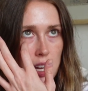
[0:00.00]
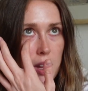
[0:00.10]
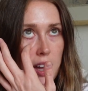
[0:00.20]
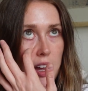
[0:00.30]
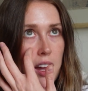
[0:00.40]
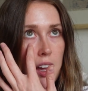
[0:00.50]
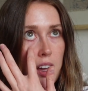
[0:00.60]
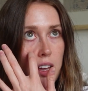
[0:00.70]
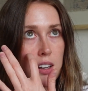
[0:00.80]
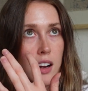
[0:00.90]
We
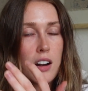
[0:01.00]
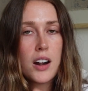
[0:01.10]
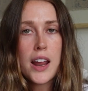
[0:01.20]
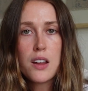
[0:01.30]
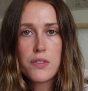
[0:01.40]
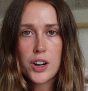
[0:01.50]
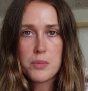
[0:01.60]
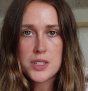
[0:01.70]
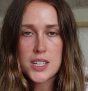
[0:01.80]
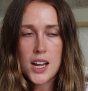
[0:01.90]
had our
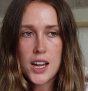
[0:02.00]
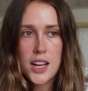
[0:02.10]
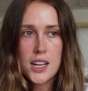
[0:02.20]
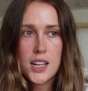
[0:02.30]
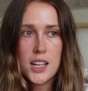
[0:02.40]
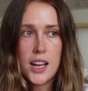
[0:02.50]
A-frame sign